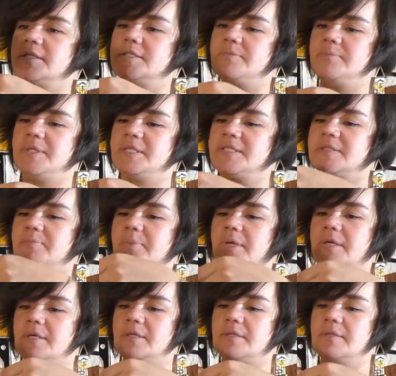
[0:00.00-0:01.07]
to be
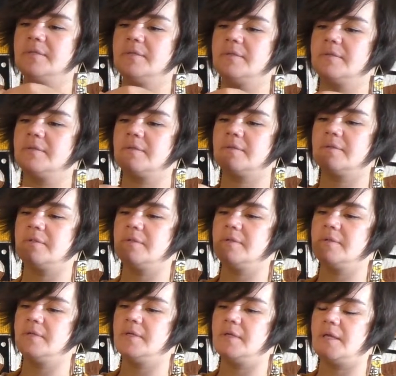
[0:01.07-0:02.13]
spun,
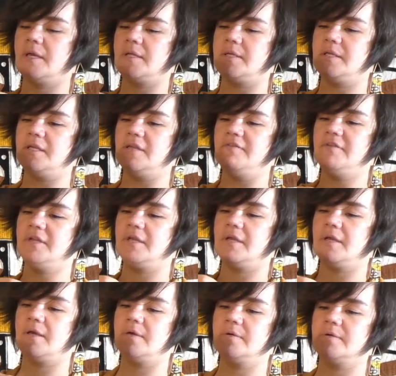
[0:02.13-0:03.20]
kind of evening
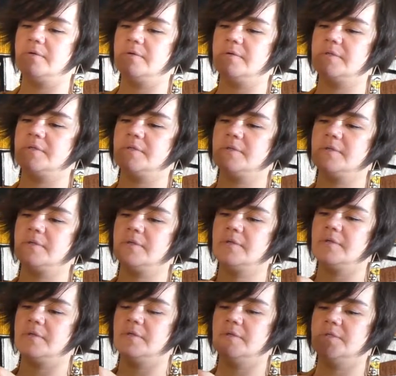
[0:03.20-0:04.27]
out.
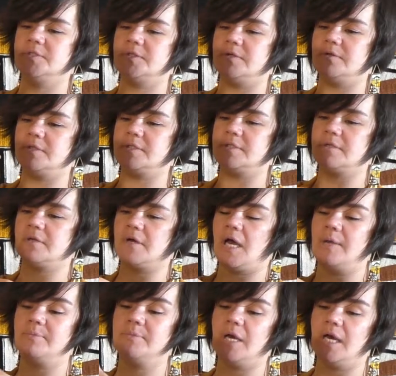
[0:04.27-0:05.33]
So it's not,
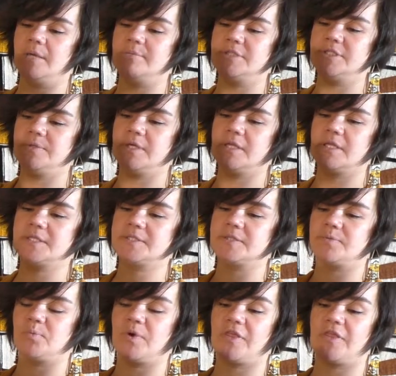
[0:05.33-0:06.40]
I'm doing this
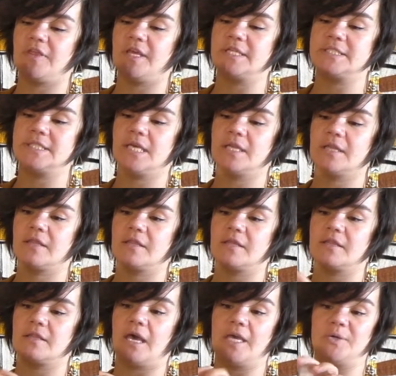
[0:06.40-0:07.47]
with the intent
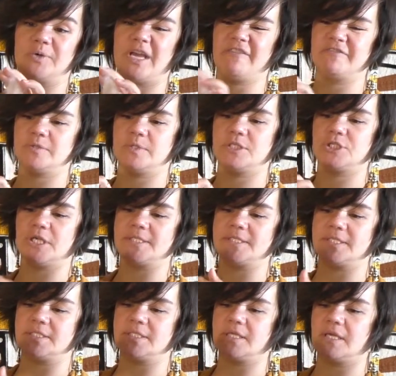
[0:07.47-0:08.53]
that I don't have to adjust
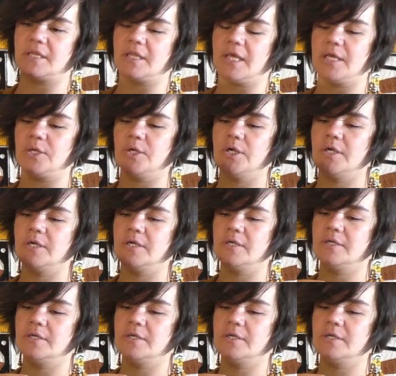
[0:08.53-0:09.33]
this again later,